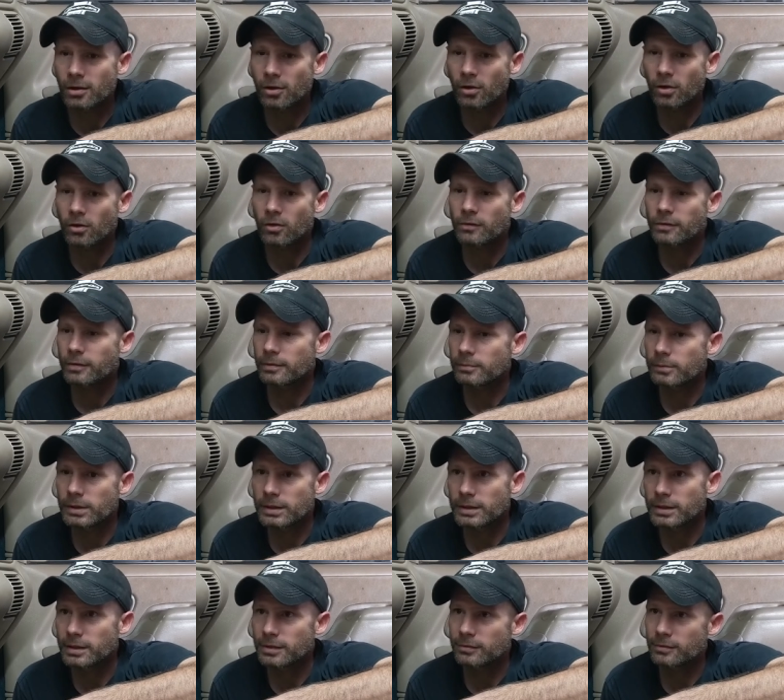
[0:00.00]
not all that
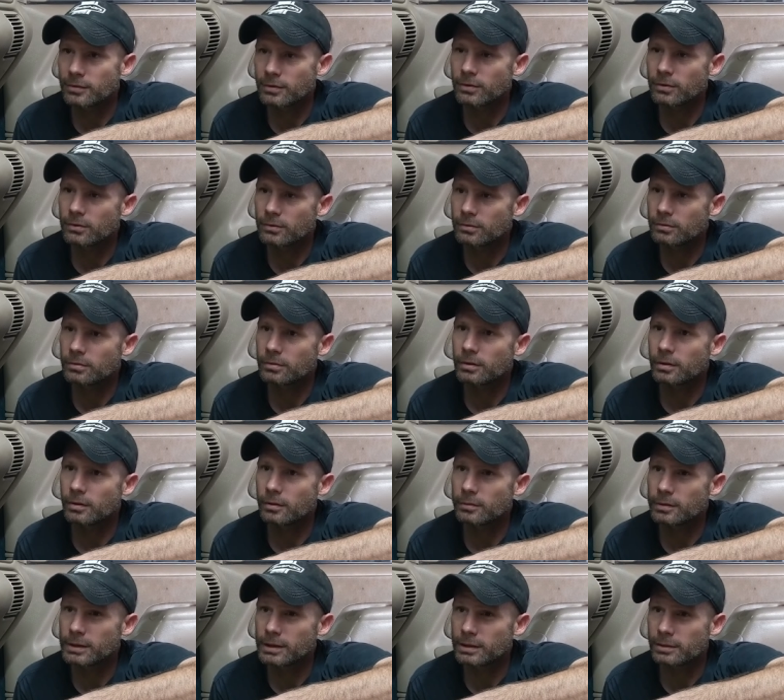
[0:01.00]
we can do.
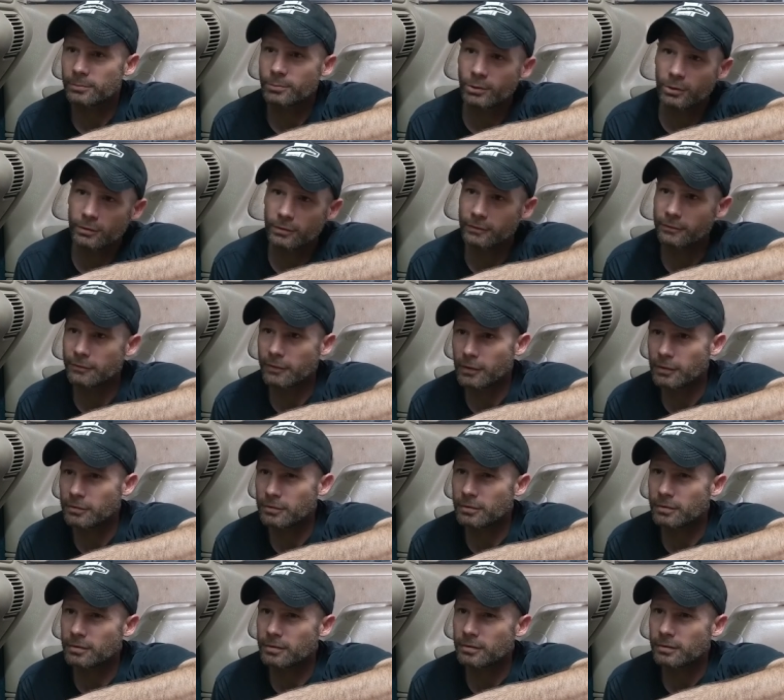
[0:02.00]
Uh, we can improve it
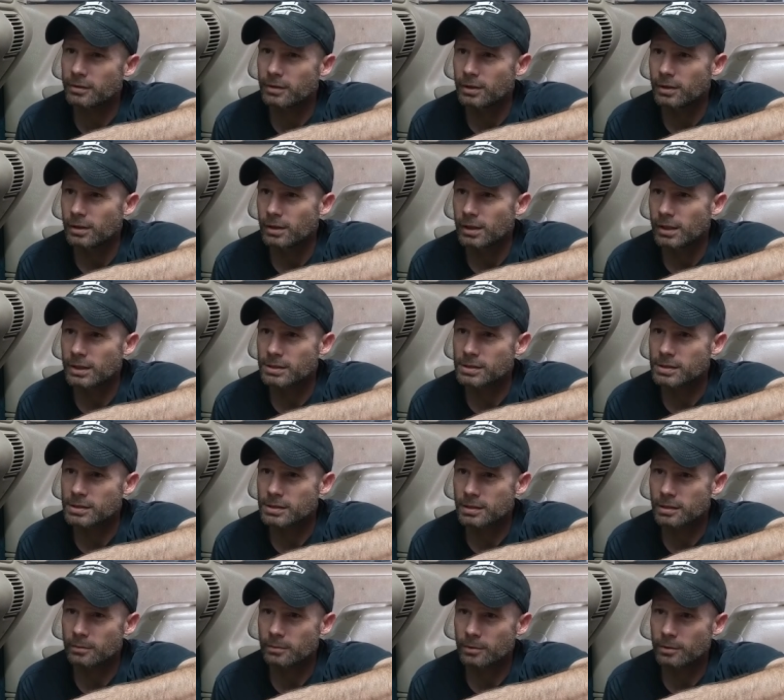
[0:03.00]
further. It's
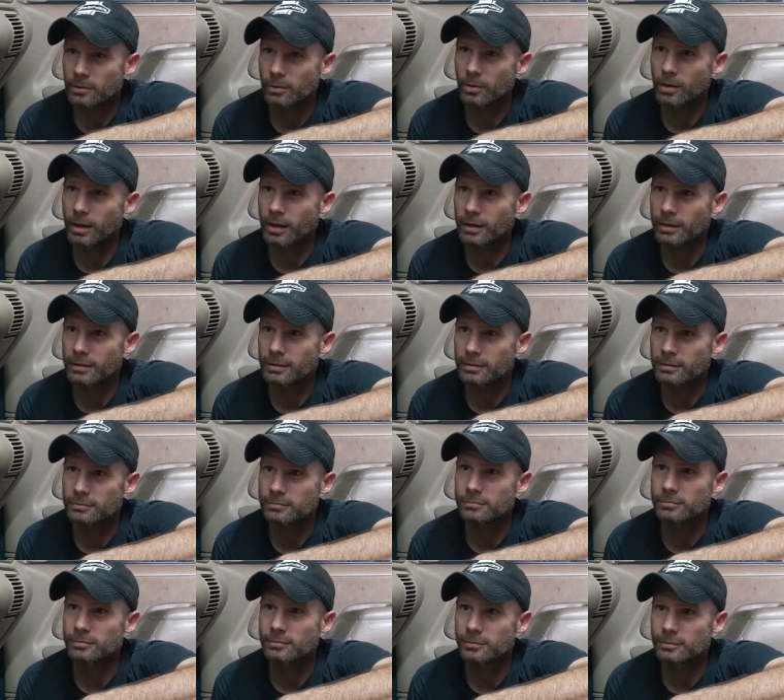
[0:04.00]
just going to require
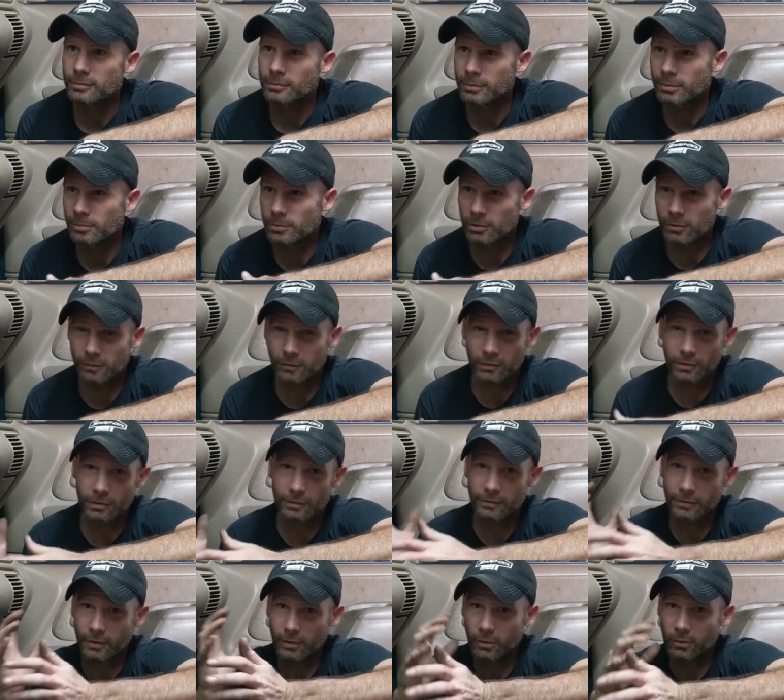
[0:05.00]
removal
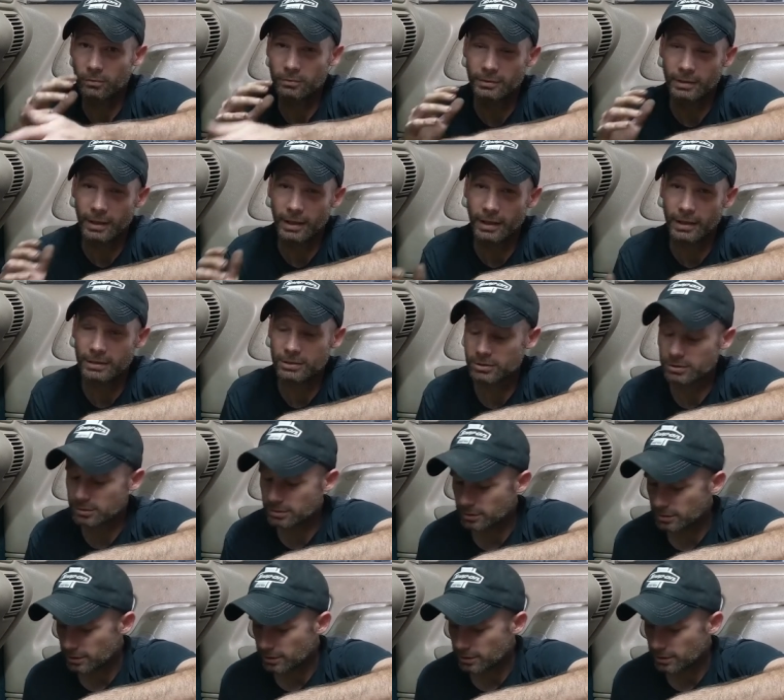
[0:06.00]
of the whole dash.